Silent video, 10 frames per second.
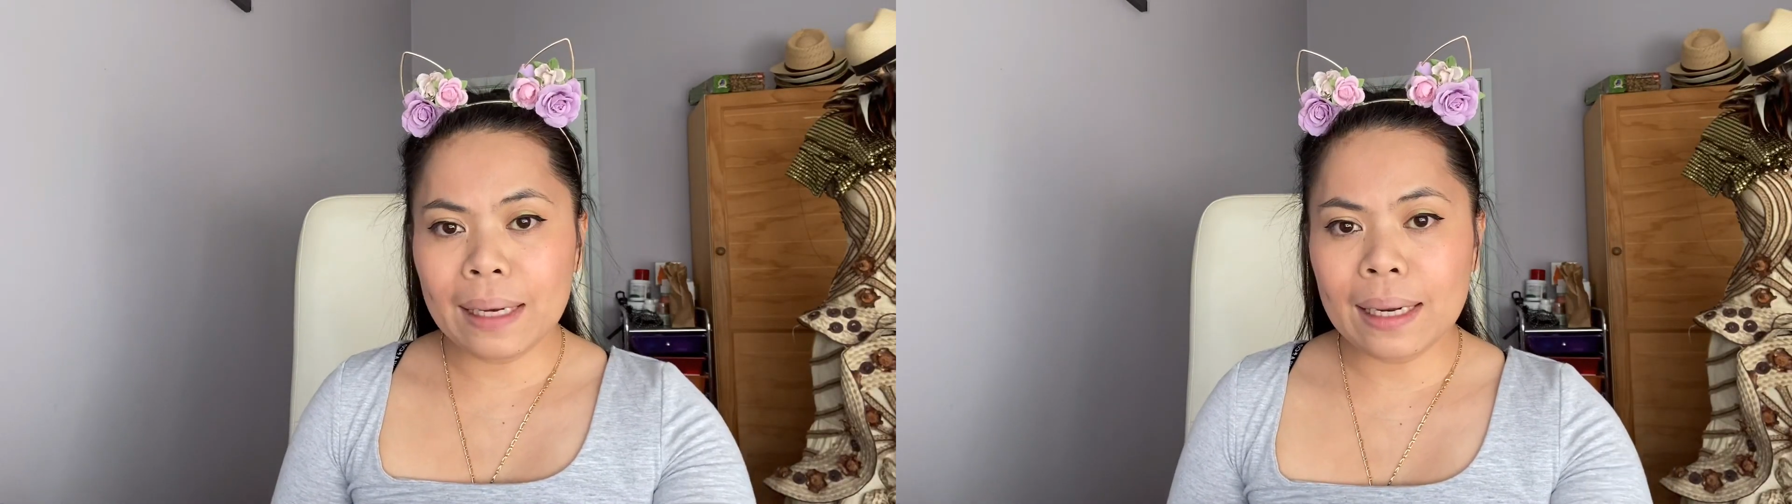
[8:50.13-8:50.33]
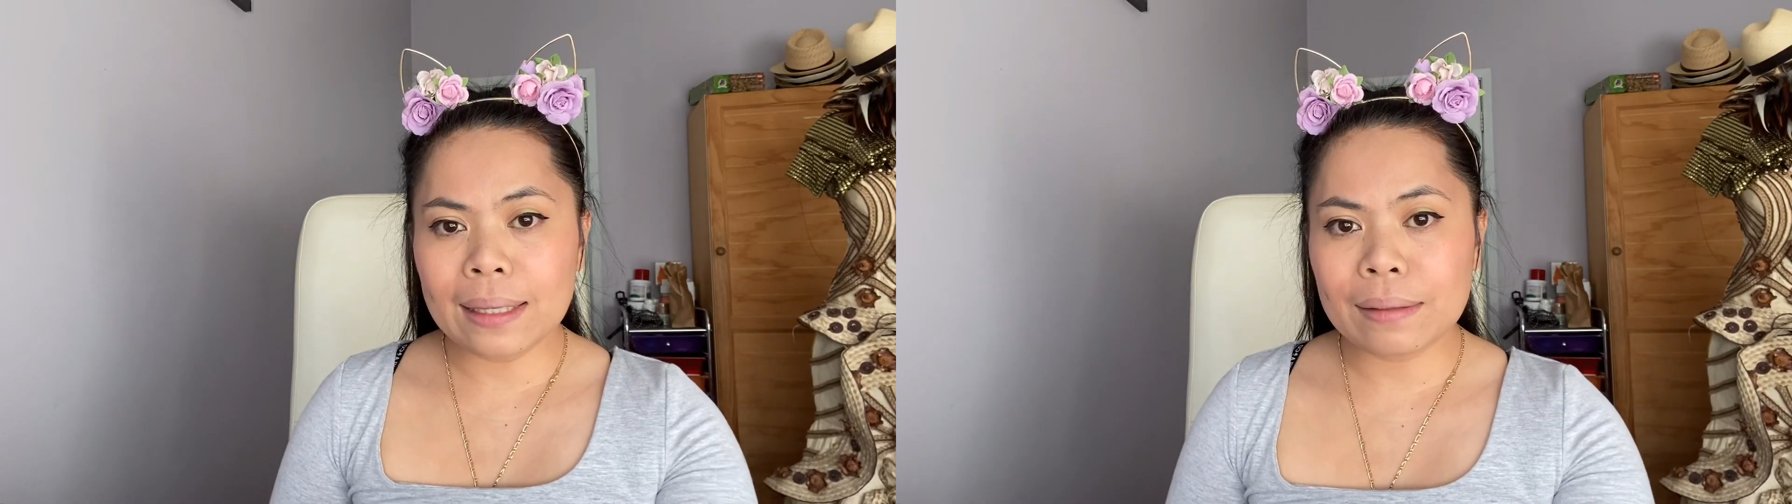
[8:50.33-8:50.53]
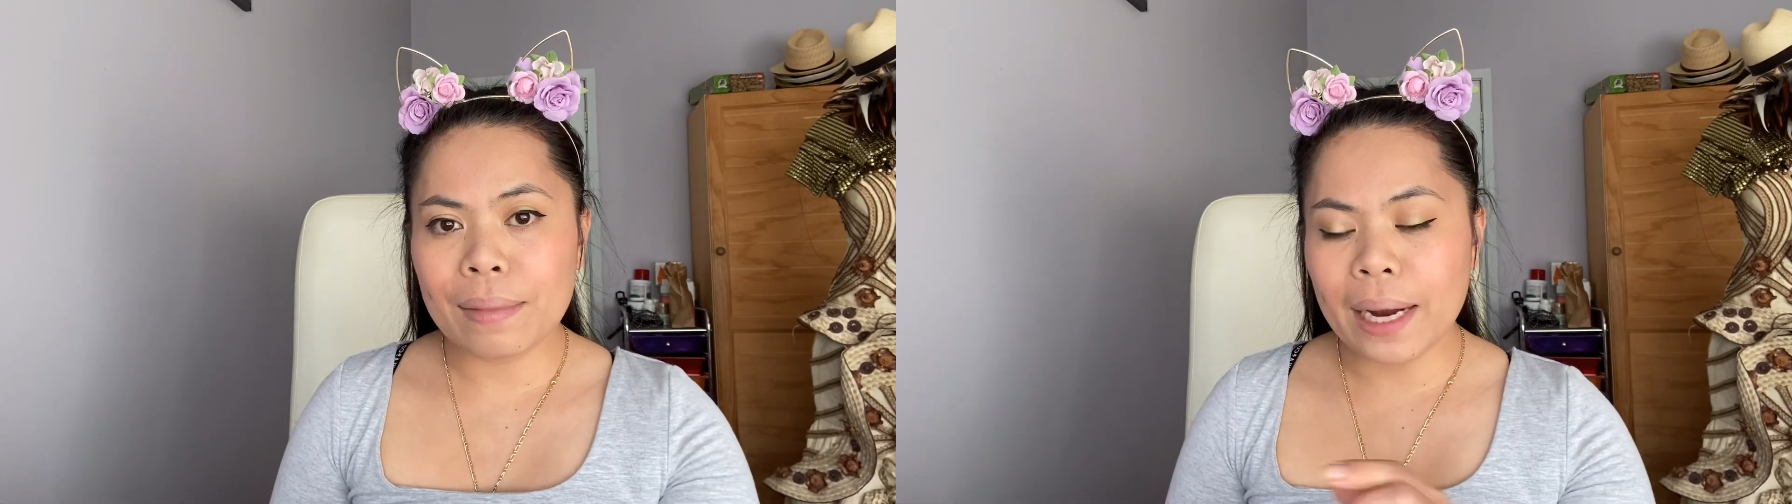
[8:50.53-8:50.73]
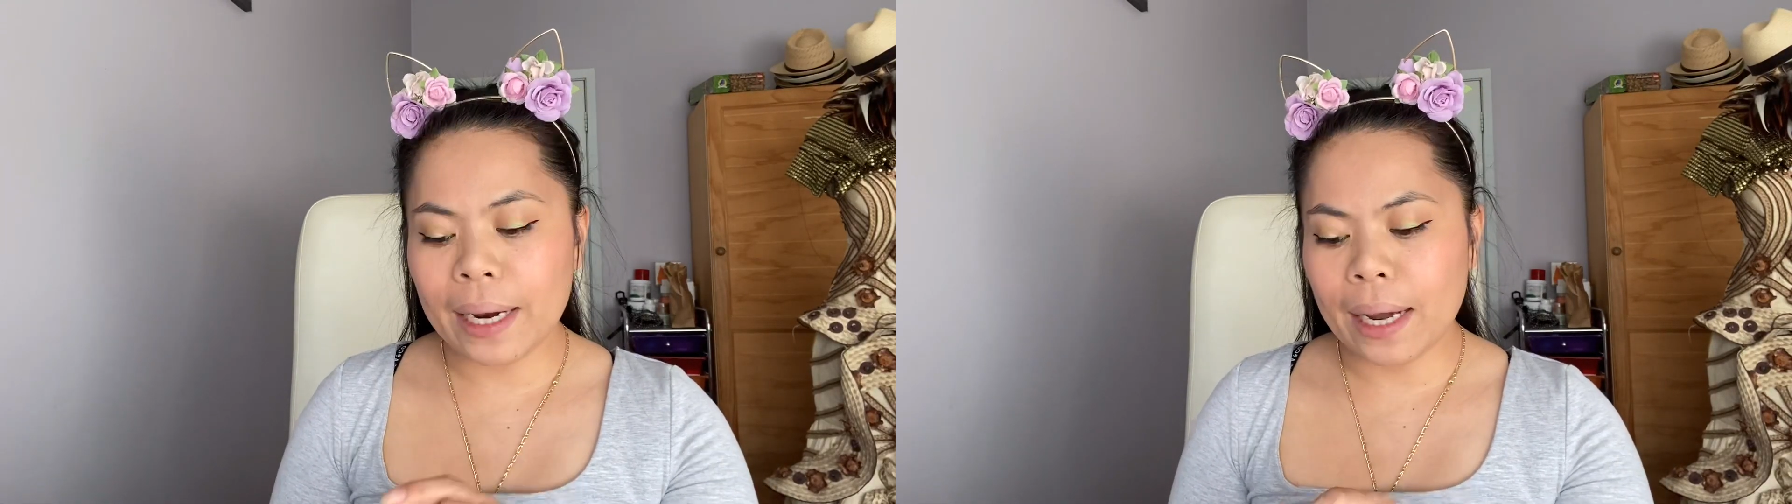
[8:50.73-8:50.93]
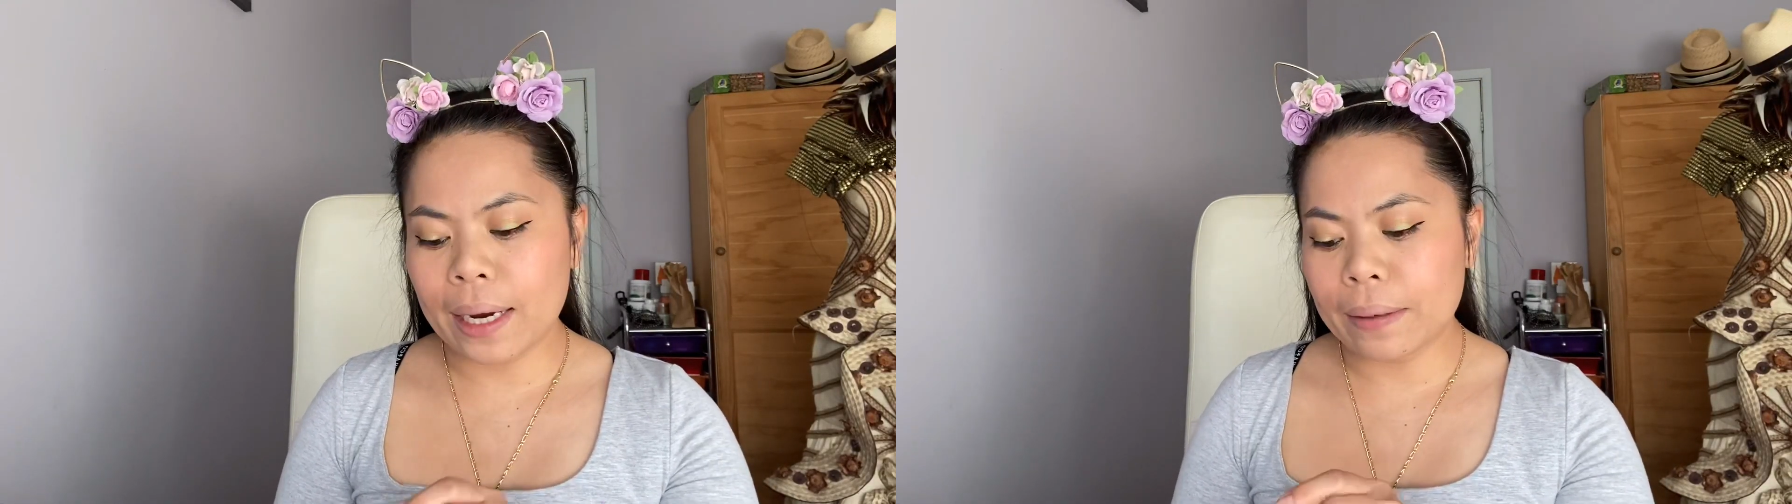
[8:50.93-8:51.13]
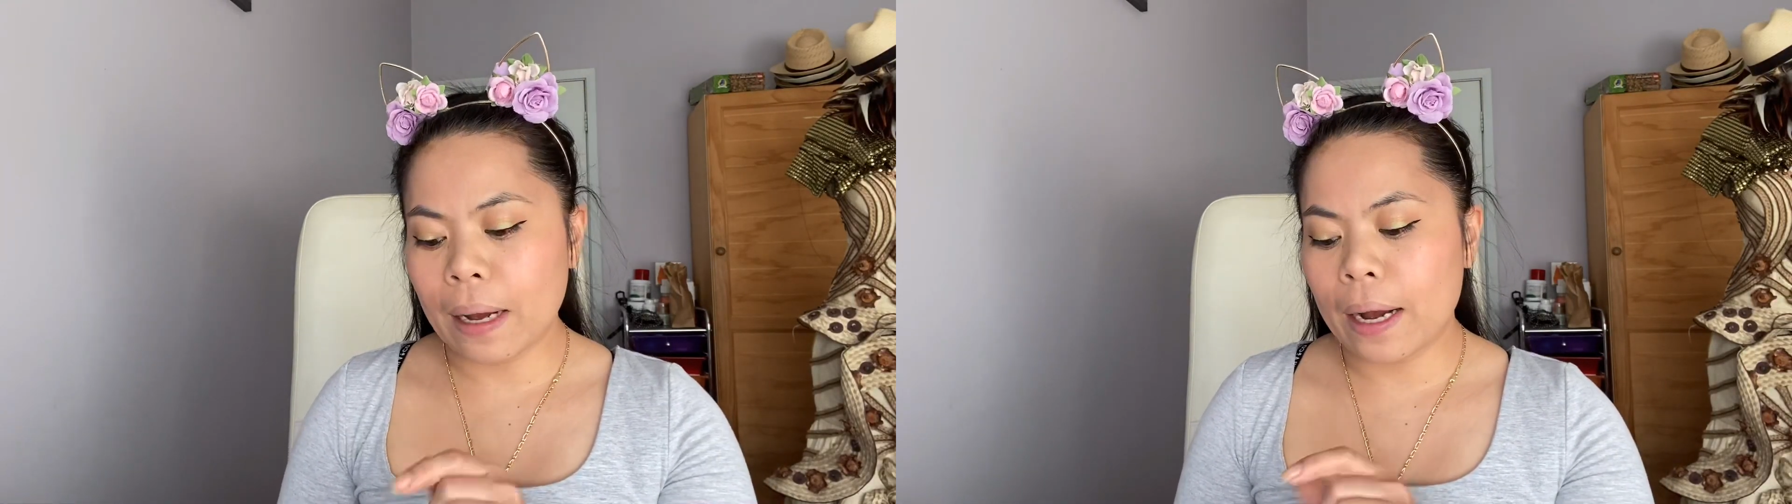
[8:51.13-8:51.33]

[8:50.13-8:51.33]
as my